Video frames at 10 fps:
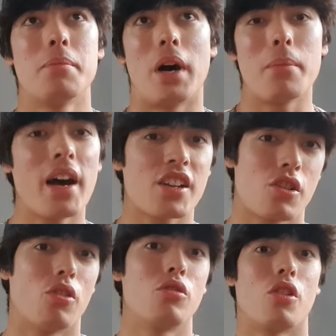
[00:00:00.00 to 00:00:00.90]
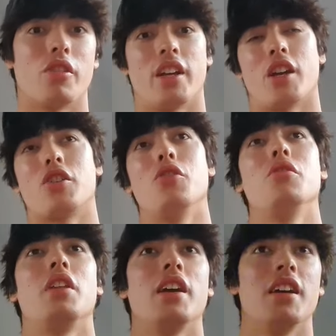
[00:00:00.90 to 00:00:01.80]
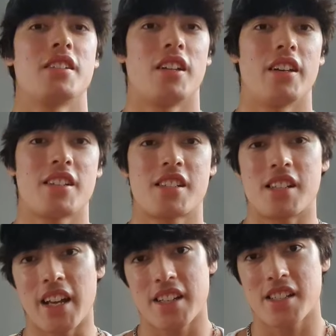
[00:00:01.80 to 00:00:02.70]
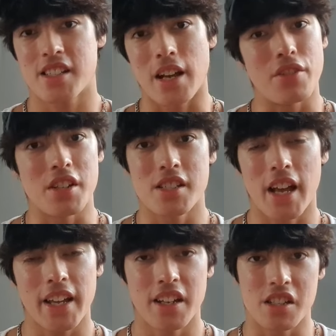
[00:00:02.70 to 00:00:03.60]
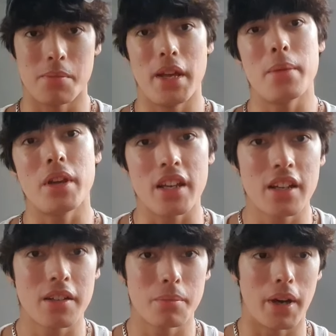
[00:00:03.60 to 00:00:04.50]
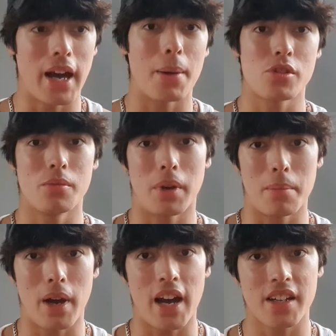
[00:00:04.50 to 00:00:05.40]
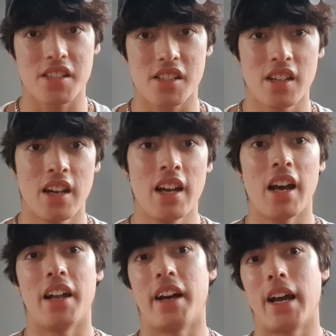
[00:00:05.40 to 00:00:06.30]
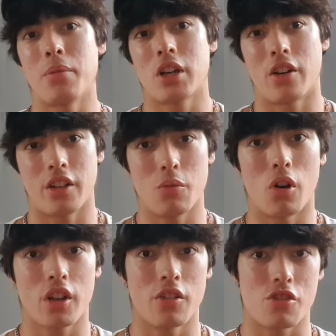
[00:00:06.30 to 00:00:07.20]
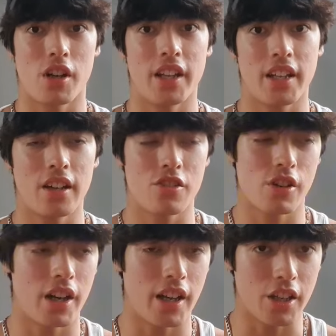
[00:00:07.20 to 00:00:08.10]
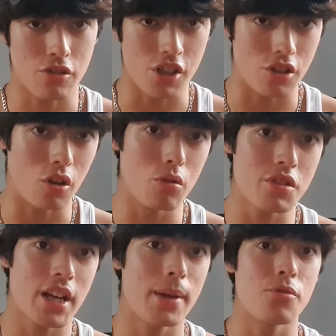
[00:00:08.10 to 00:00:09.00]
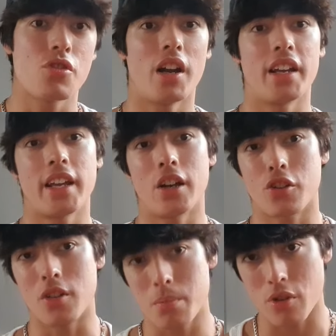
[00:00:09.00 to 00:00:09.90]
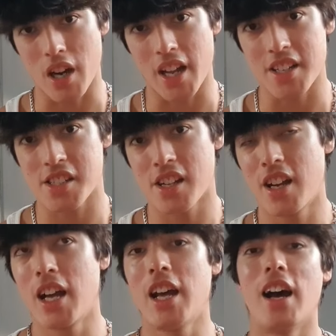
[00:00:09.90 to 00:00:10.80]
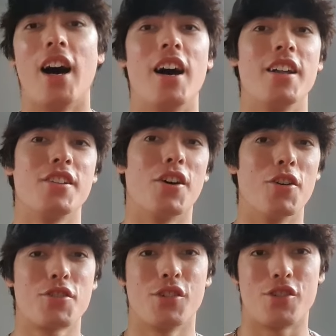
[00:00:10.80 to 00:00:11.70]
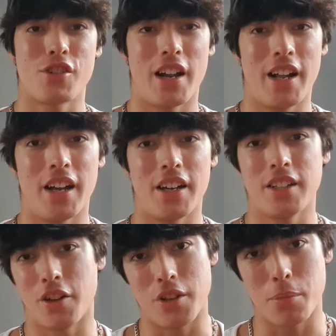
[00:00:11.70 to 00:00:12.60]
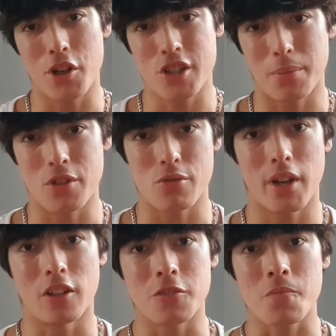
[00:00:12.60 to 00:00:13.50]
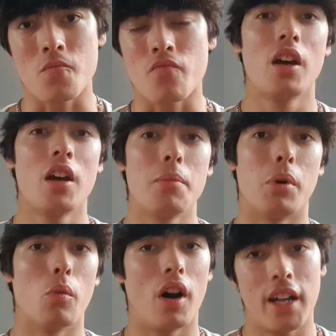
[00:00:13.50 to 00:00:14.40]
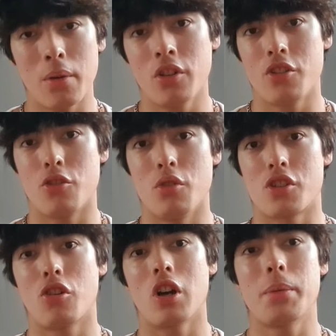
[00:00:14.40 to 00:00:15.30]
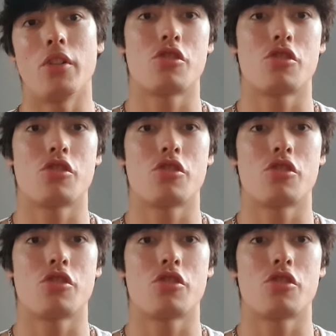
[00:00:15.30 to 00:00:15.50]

my max hold on like a good day is like 6-7 seconds, maybe my max, and I am currently working on trying to increase the hold time, trying to get a good press, and also trying to learn the push up as well. But what I am going to do is talk about